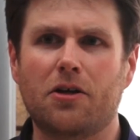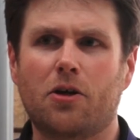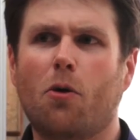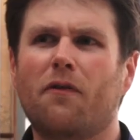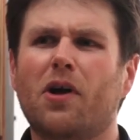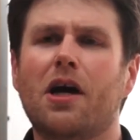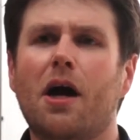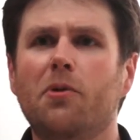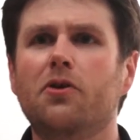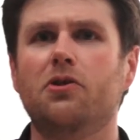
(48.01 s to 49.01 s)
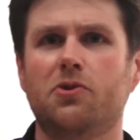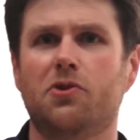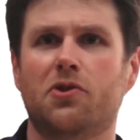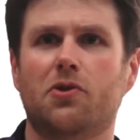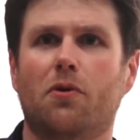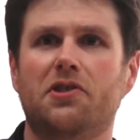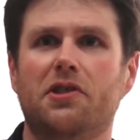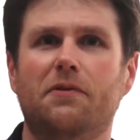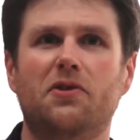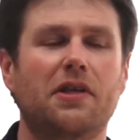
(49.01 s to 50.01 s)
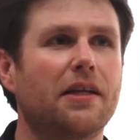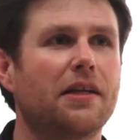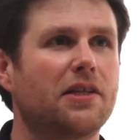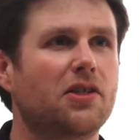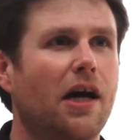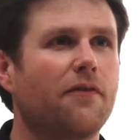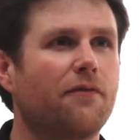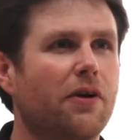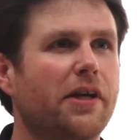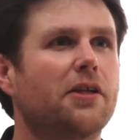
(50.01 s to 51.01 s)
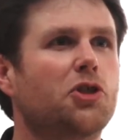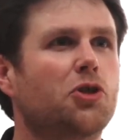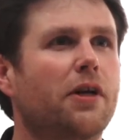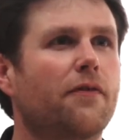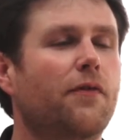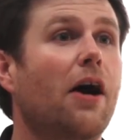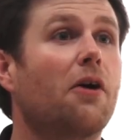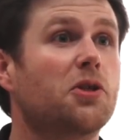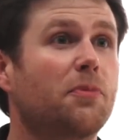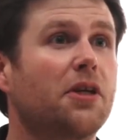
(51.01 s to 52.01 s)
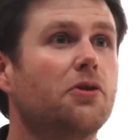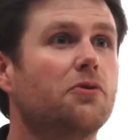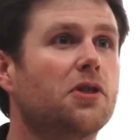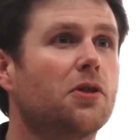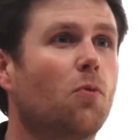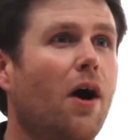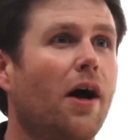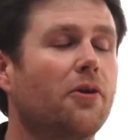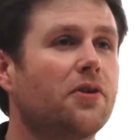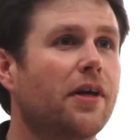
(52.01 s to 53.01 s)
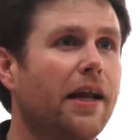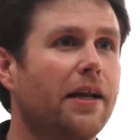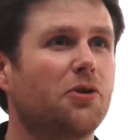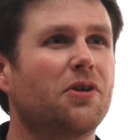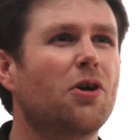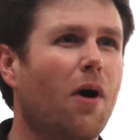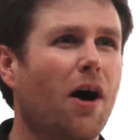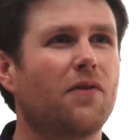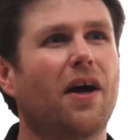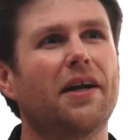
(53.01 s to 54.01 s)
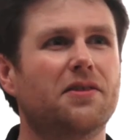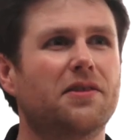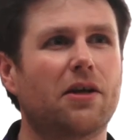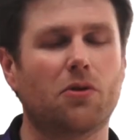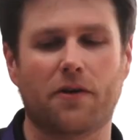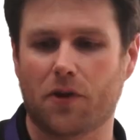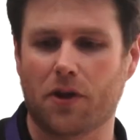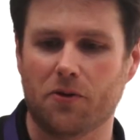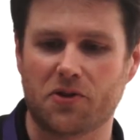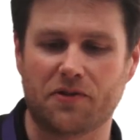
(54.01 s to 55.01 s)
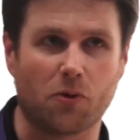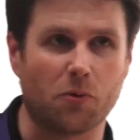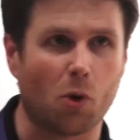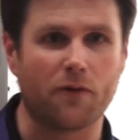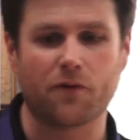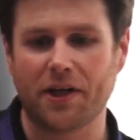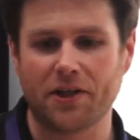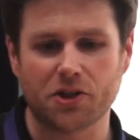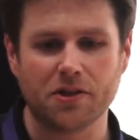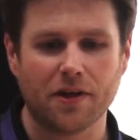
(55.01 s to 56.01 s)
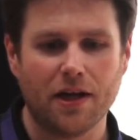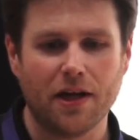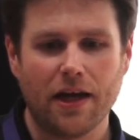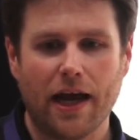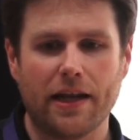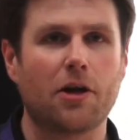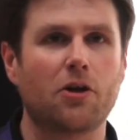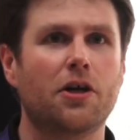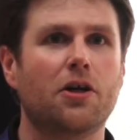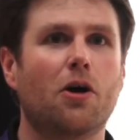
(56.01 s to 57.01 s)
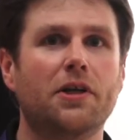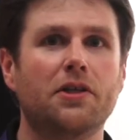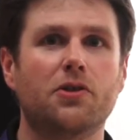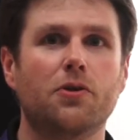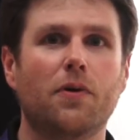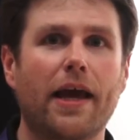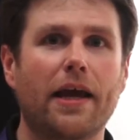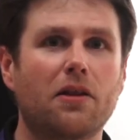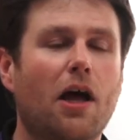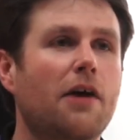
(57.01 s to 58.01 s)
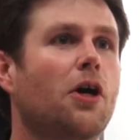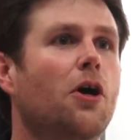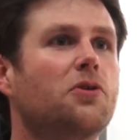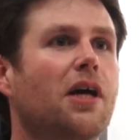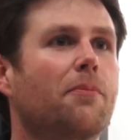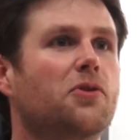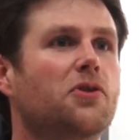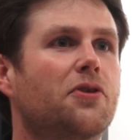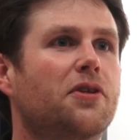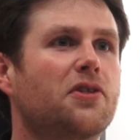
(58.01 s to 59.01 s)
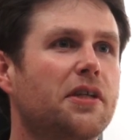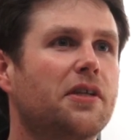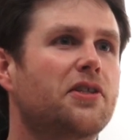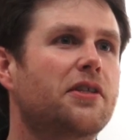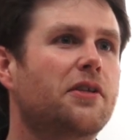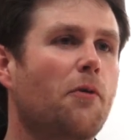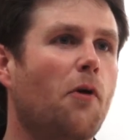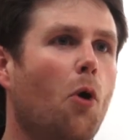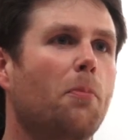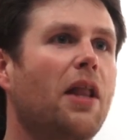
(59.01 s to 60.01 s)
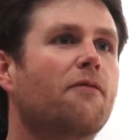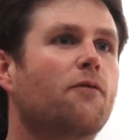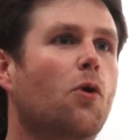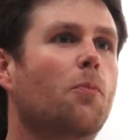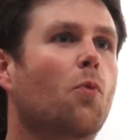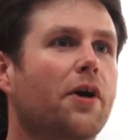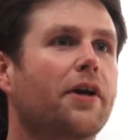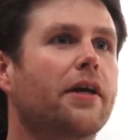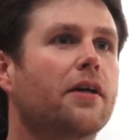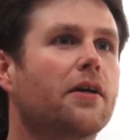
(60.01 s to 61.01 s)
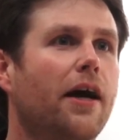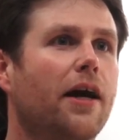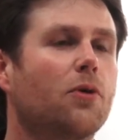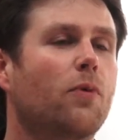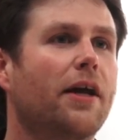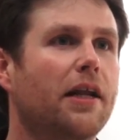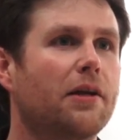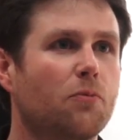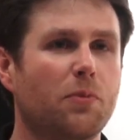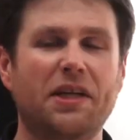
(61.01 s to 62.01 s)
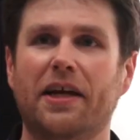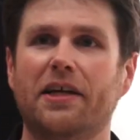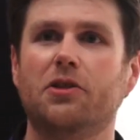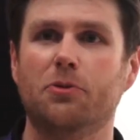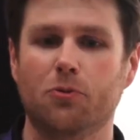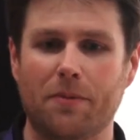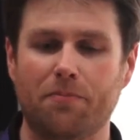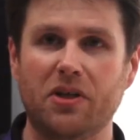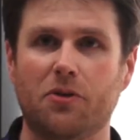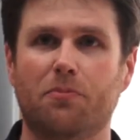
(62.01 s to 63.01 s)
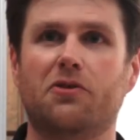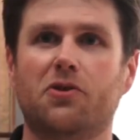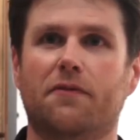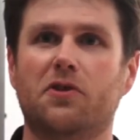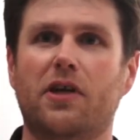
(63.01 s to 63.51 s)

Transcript: go over a couple of user stories that we've seen that's kind of very illustrative of how it's being used in the wild, and you can go offline and take a look for those for more information. And then I'm going to go into a live code demo so you can see this whole platform working the way that we like to build microservice